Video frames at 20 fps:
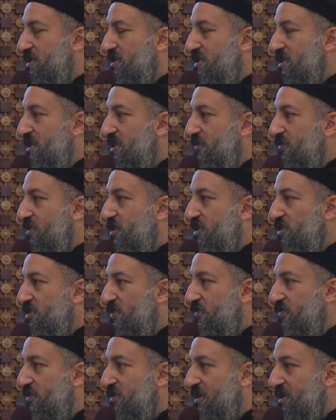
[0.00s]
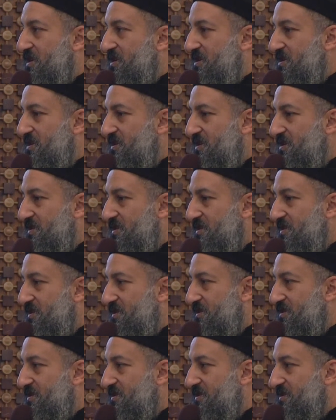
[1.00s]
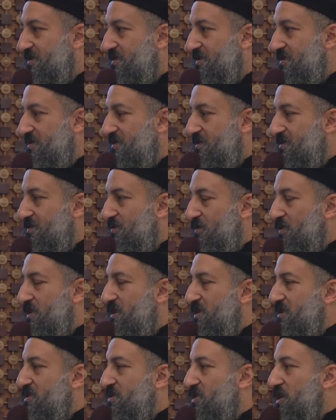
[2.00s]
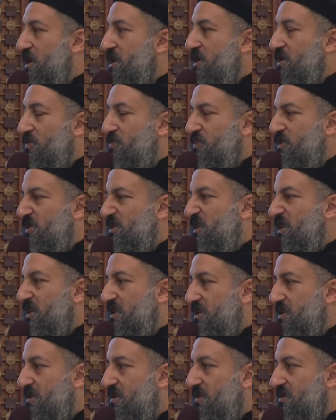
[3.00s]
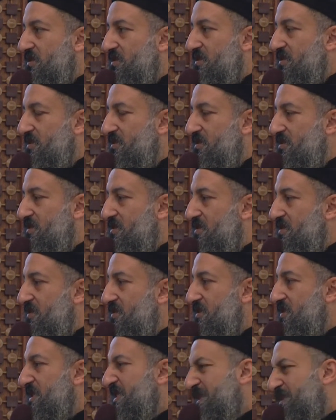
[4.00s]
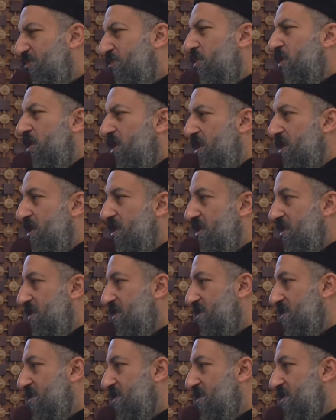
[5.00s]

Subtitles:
significance of the right? What does the right represent? Symbolically.